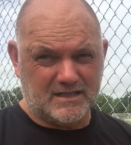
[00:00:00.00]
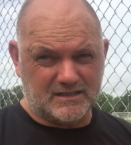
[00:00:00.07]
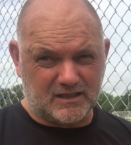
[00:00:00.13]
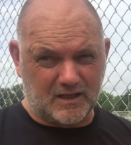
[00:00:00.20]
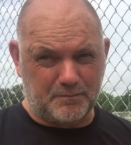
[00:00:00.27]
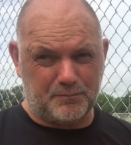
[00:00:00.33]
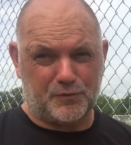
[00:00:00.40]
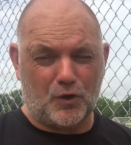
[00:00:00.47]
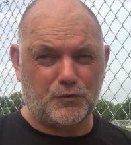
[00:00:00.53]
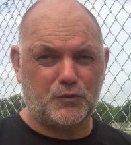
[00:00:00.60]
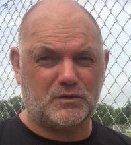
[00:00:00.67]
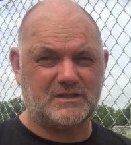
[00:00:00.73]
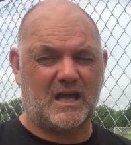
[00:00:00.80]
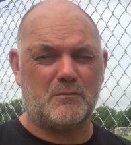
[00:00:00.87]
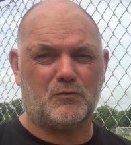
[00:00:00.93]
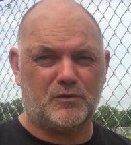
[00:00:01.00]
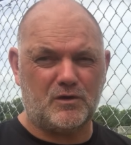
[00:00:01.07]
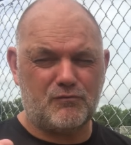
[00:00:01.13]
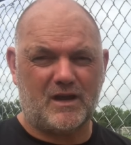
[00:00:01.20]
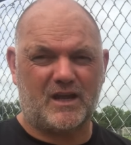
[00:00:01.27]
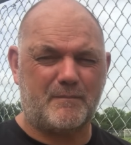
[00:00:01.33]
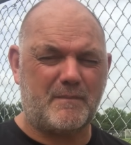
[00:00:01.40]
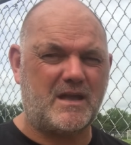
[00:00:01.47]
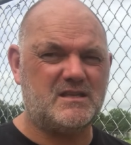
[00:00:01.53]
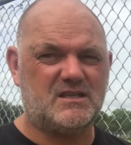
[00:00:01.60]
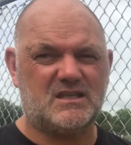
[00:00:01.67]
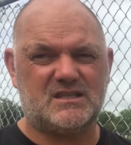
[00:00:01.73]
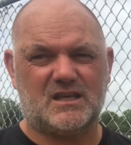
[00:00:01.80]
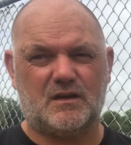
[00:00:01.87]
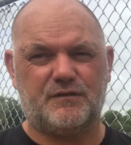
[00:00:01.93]
to the products that I'm going to recommend
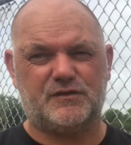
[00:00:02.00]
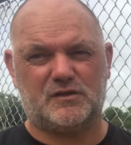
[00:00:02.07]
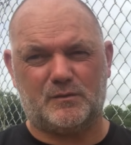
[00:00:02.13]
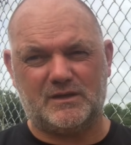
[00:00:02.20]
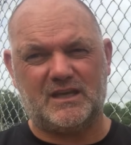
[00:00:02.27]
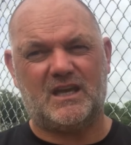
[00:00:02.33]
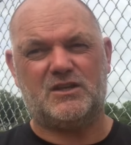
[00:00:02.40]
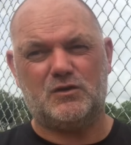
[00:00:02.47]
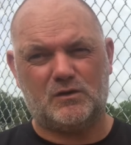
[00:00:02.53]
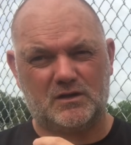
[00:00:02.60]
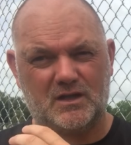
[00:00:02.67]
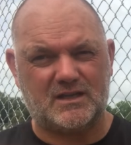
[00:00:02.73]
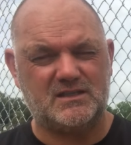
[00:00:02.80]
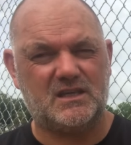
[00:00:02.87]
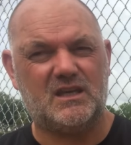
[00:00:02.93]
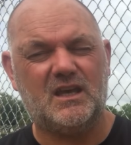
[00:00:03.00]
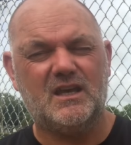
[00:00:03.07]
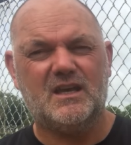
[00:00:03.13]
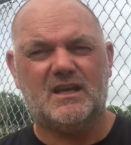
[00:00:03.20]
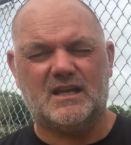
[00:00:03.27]
yourself, so again you can actually